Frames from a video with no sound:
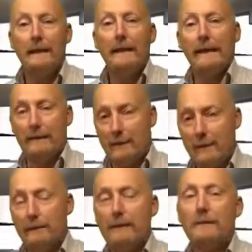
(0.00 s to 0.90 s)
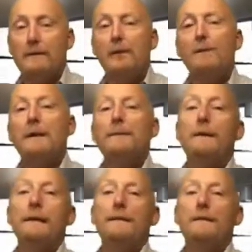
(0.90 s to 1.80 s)
Its newness normally
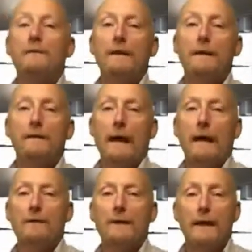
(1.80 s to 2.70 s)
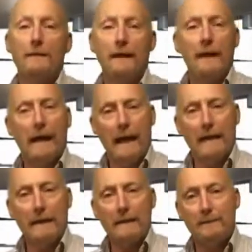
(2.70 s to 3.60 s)
means that we don't actually have
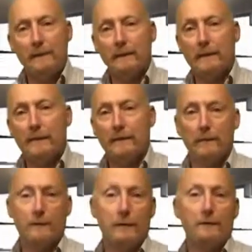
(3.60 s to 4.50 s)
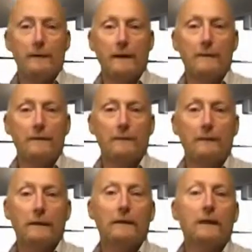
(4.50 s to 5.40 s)
any experience or knowledge about the
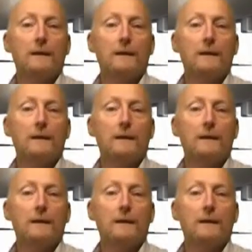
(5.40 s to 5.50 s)
subject,